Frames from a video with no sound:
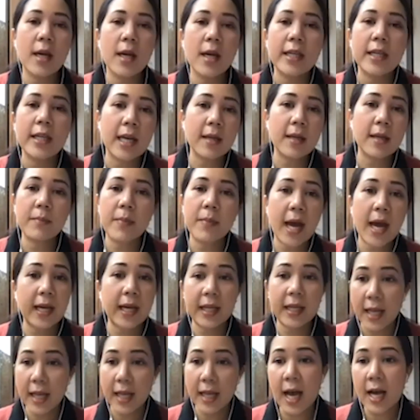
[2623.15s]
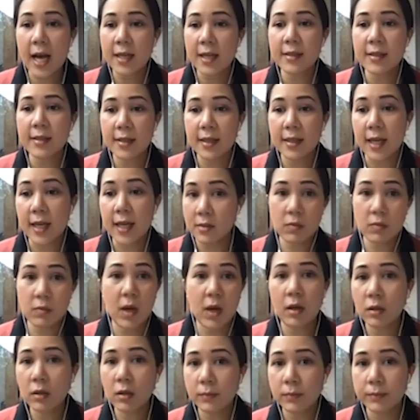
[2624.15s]
get back and ask as
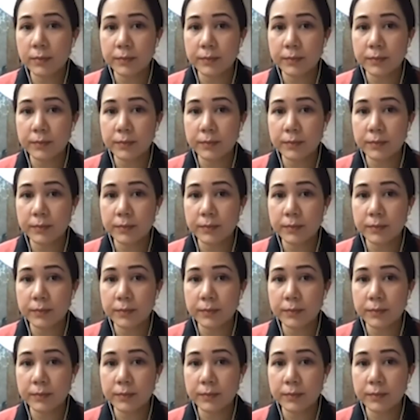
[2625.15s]
well.